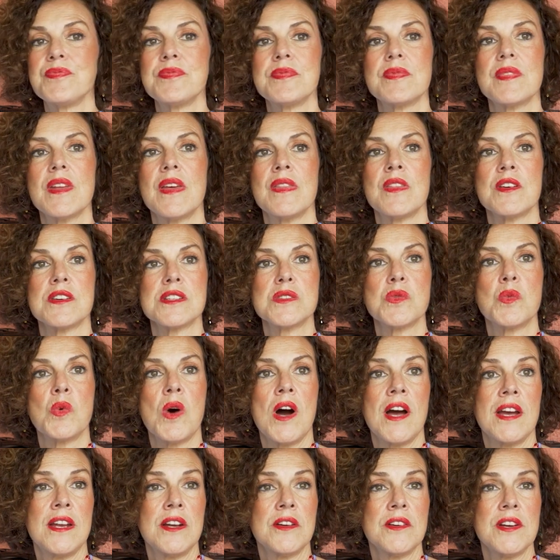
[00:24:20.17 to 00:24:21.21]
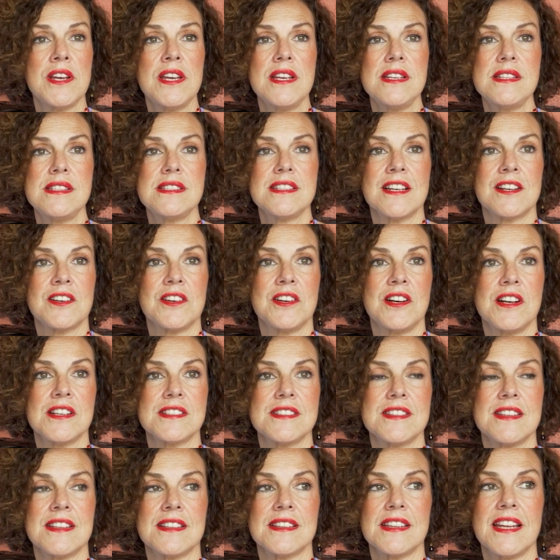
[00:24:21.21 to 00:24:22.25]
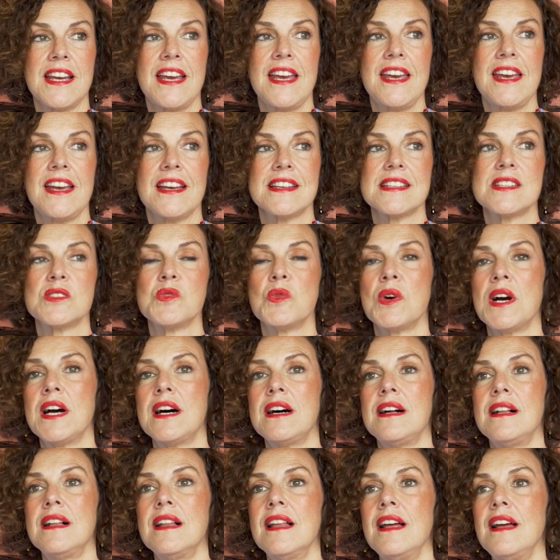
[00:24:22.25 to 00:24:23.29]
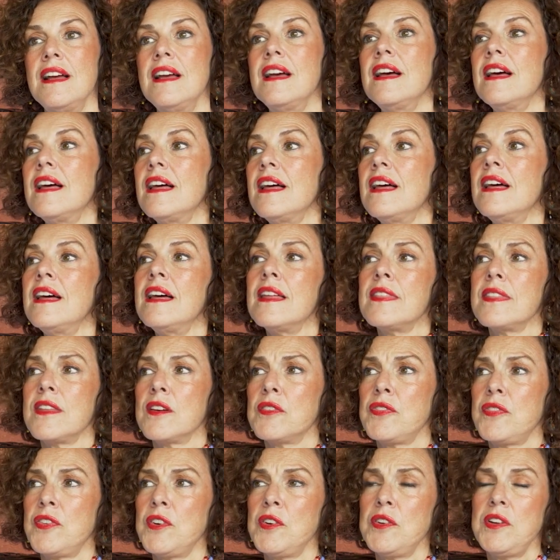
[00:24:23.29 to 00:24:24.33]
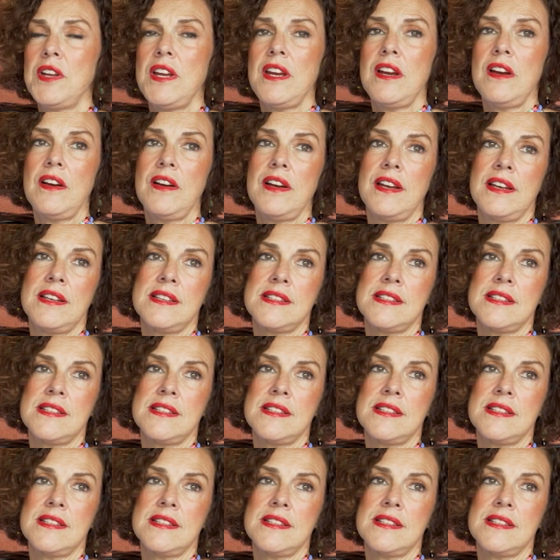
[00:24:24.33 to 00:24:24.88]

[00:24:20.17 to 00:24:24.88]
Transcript: there's wineries across the lake as well. The food here is